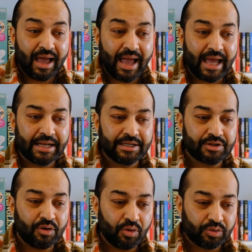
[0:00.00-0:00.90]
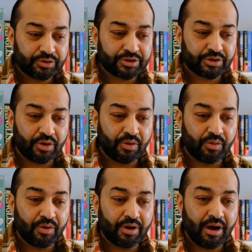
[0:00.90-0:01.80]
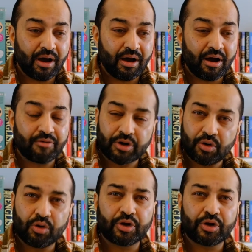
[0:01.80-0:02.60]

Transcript: And also, I recall